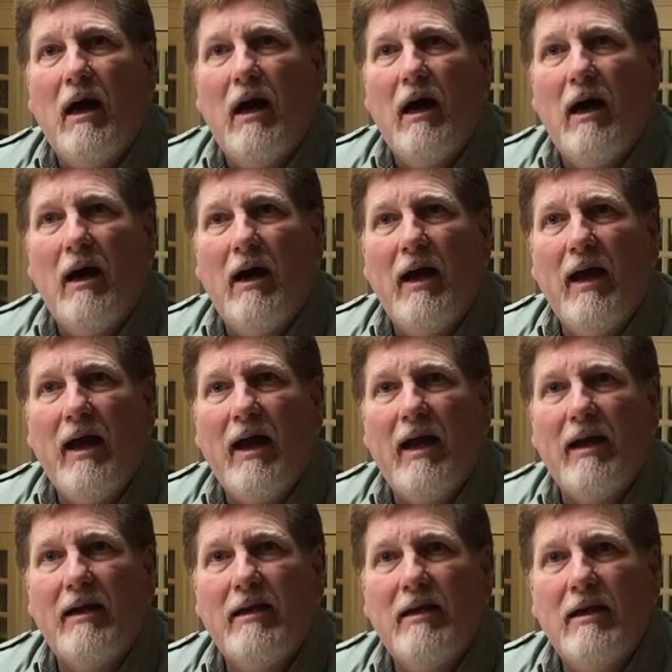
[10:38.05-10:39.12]
uh,
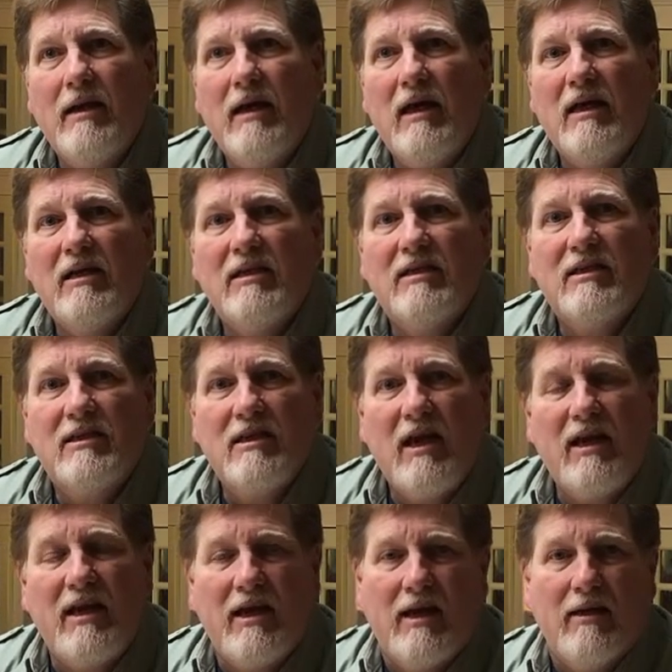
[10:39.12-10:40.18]
and
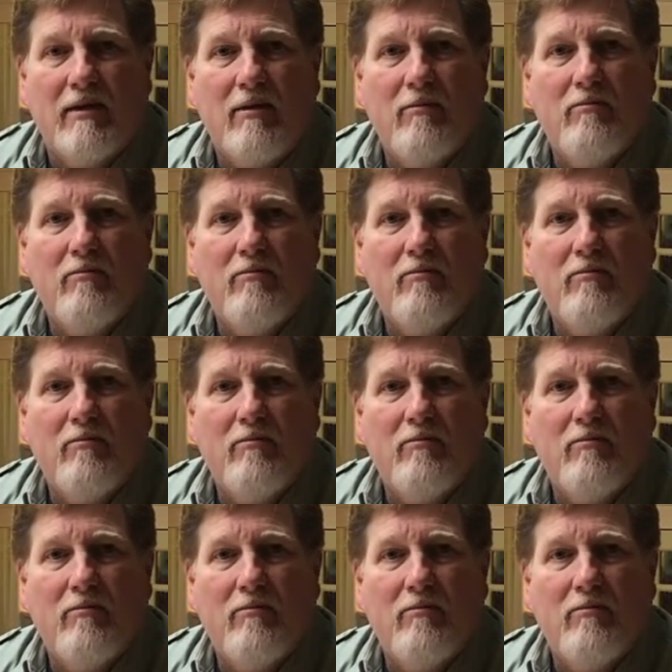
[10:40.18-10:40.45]
study it